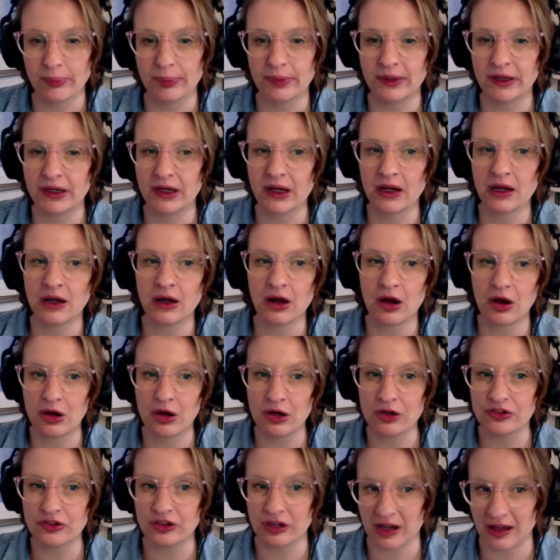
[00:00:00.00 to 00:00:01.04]
But at a
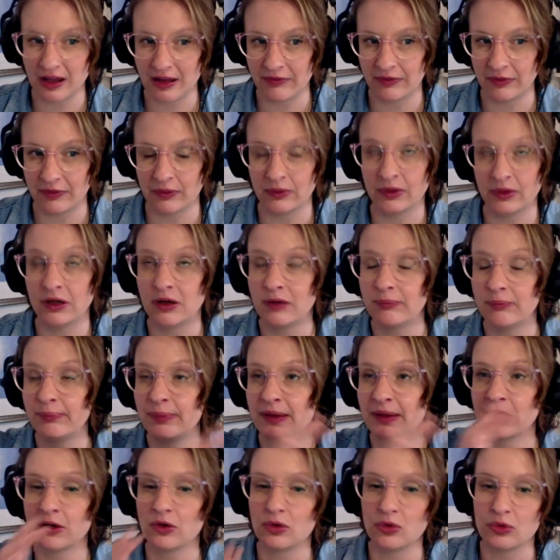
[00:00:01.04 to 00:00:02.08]
larger level, at a
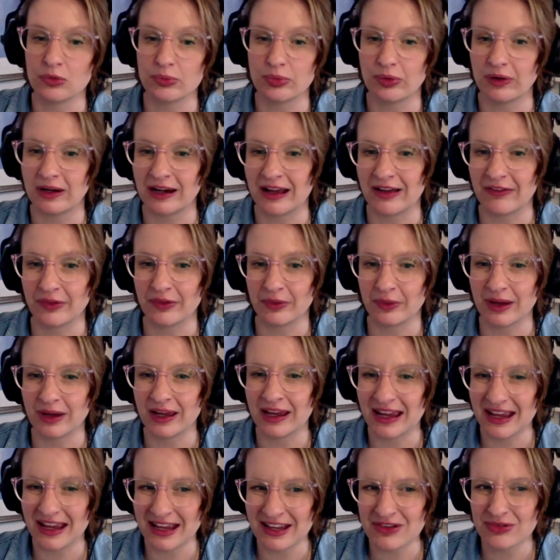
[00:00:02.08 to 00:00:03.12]
big corporate level,
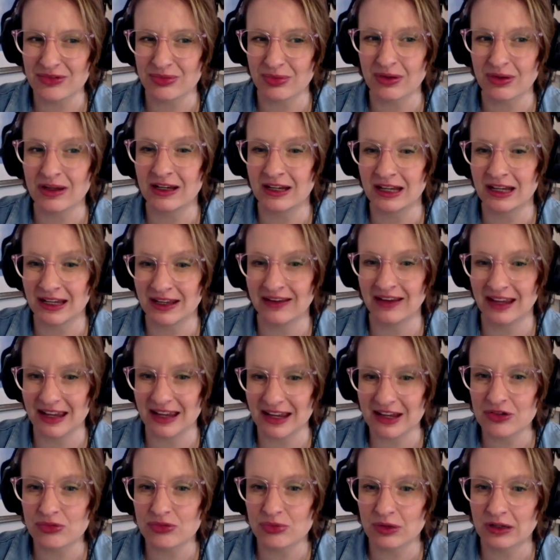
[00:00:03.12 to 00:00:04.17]
it is
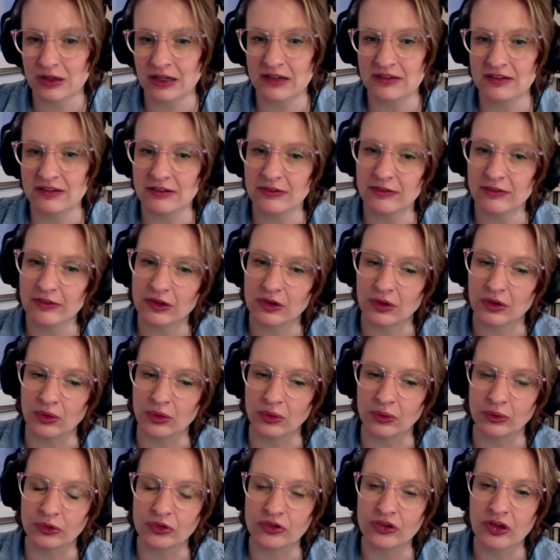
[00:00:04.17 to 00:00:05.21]
really
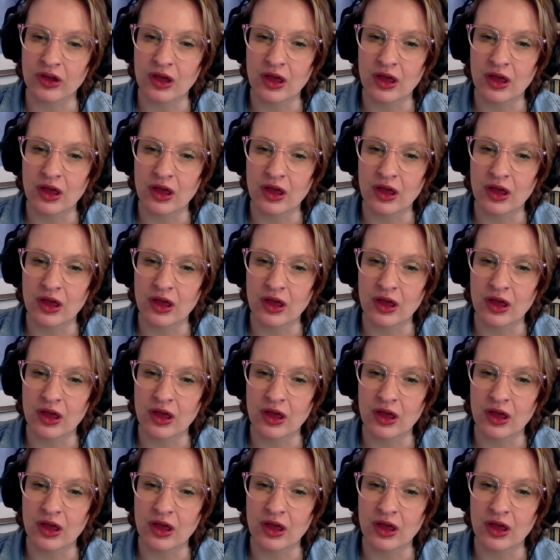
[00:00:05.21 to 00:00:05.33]
difficult.